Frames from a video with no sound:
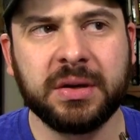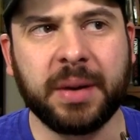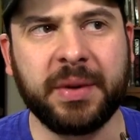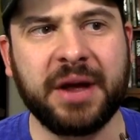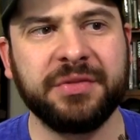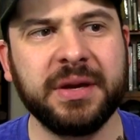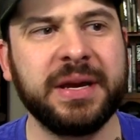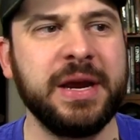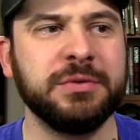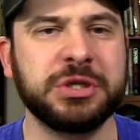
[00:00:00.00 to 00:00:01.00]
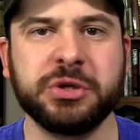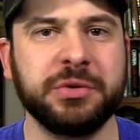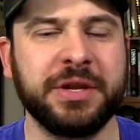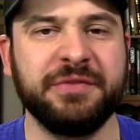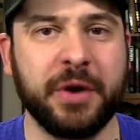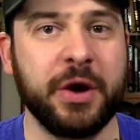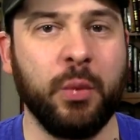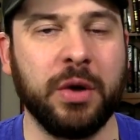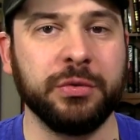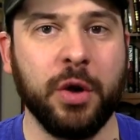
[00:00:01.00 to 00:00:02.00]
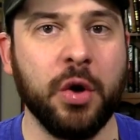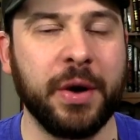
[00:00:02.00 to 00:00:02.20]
I mean, I think he was certainly very well known.